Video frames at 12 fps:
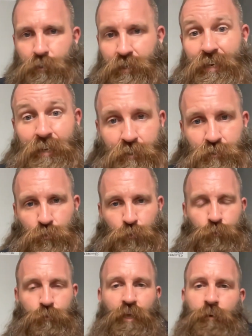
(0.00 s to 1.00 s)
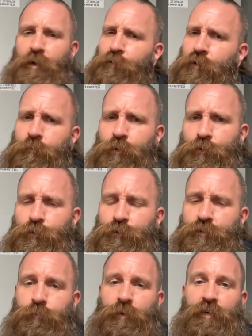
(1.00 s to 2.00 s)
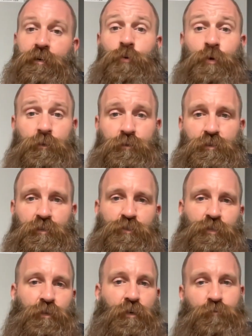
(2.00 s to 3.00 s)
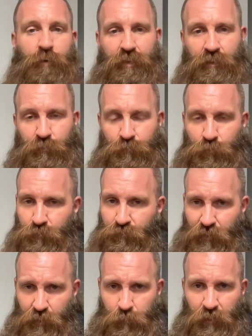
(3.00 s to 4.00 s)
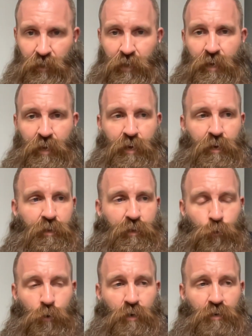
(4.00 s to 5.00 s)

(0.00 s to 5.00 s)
get into? Like my grandmother used to make quilts and she loved making them for the family. They were